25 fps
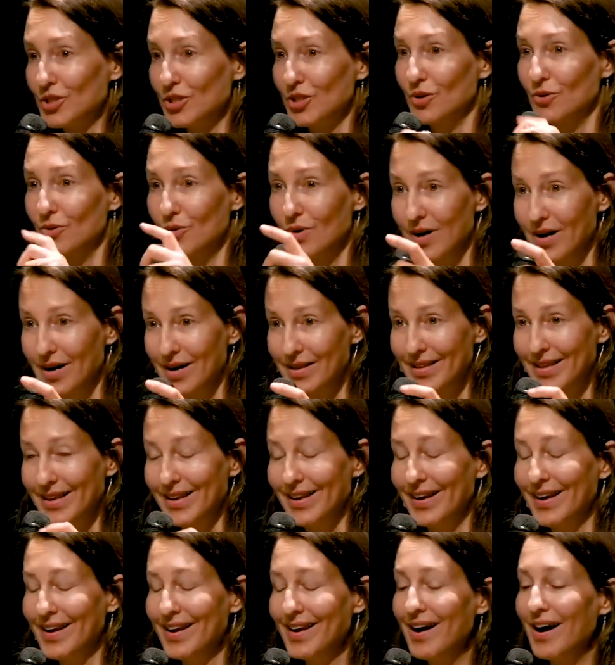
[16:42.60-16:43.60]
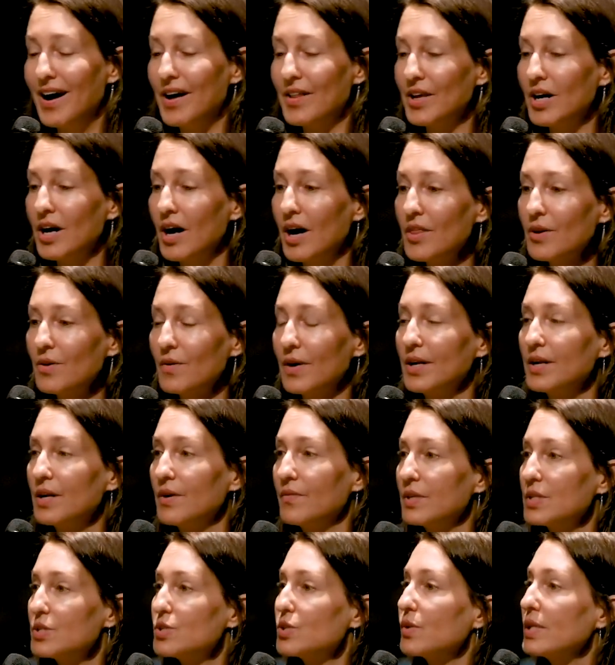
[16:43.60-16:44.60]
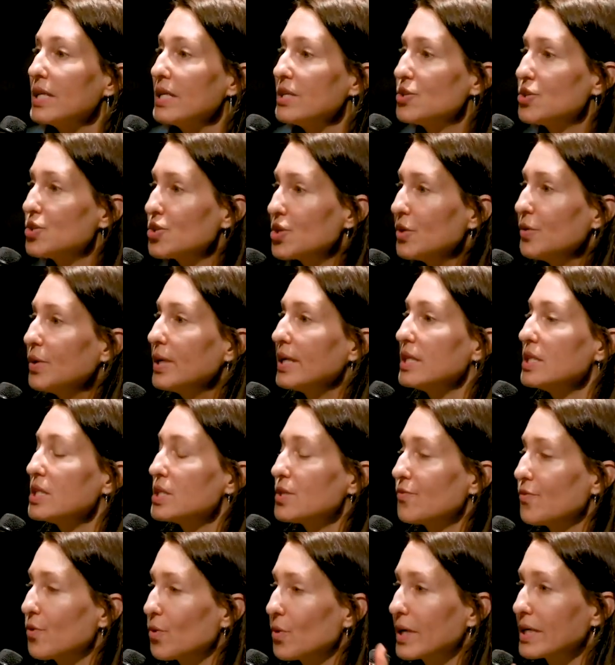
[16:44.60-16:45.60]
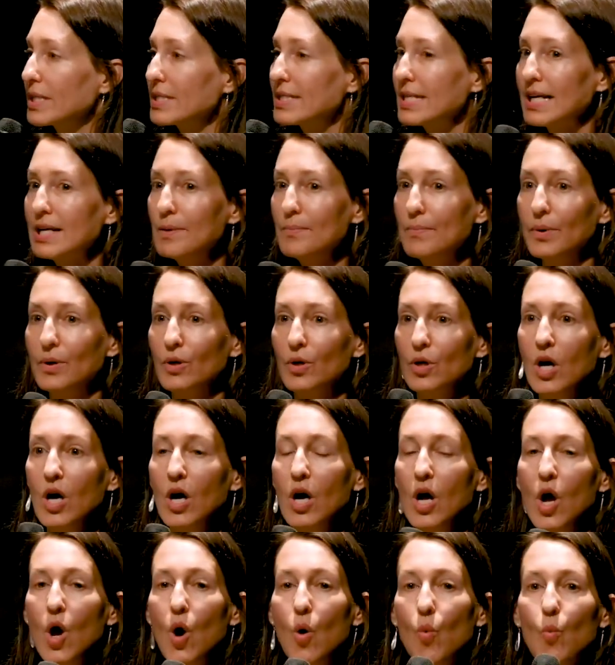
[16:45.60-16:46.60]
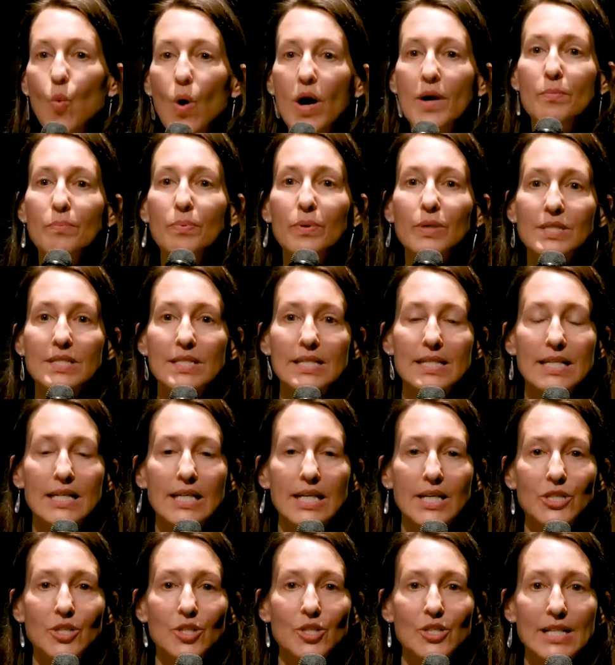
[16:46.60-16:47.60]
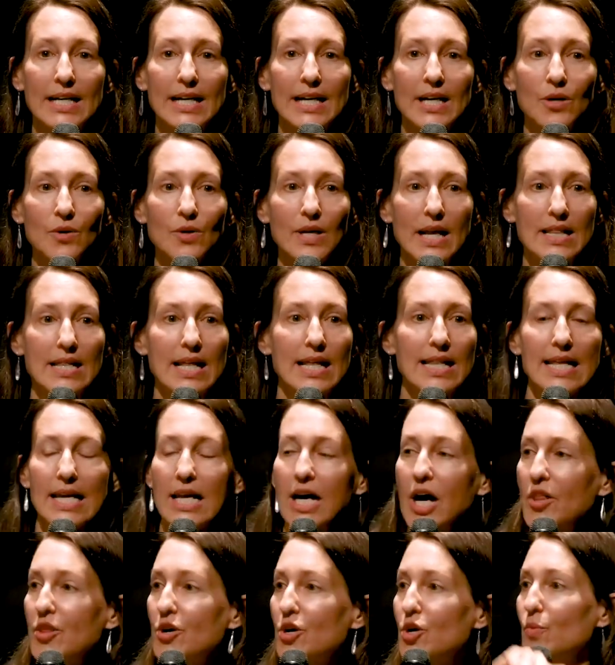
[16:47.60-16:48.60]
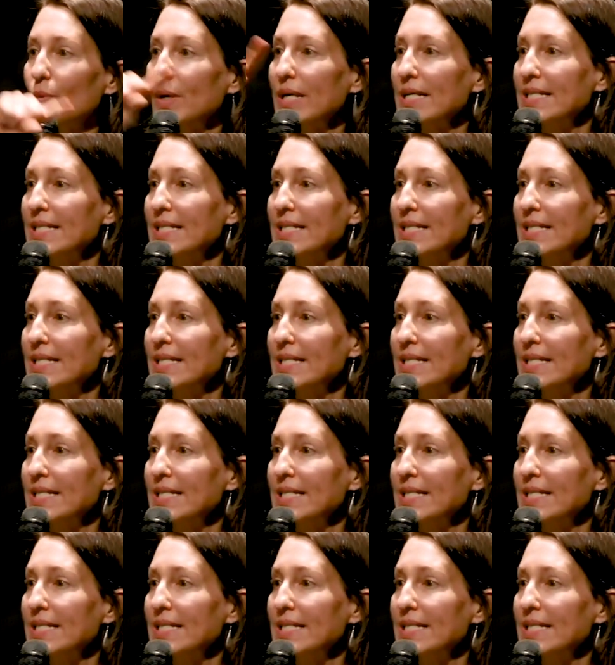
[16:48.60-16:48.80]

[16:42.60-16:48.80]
also on the on the other end of it. So these students, for example, one puts the other down and then the other